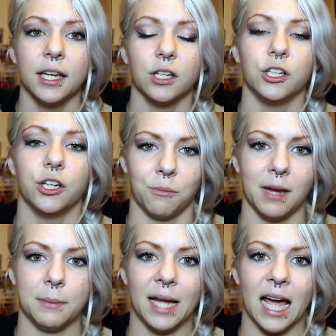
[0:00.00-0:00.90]
you know,
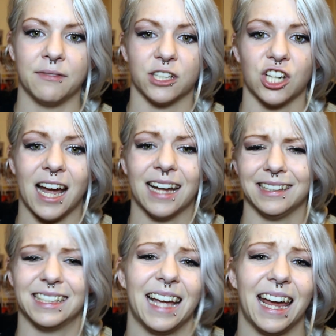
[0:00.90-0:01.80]
maybe have a chat
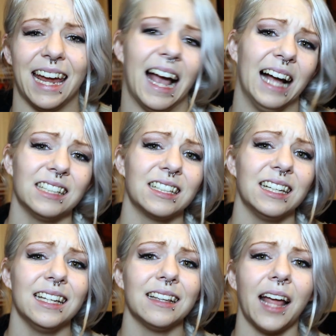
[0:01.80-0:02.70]
and say,
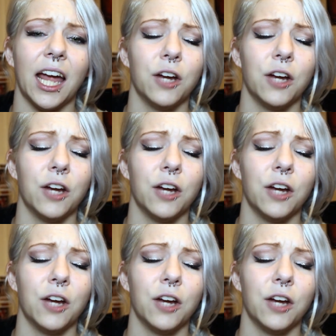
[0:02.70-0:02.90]
actually,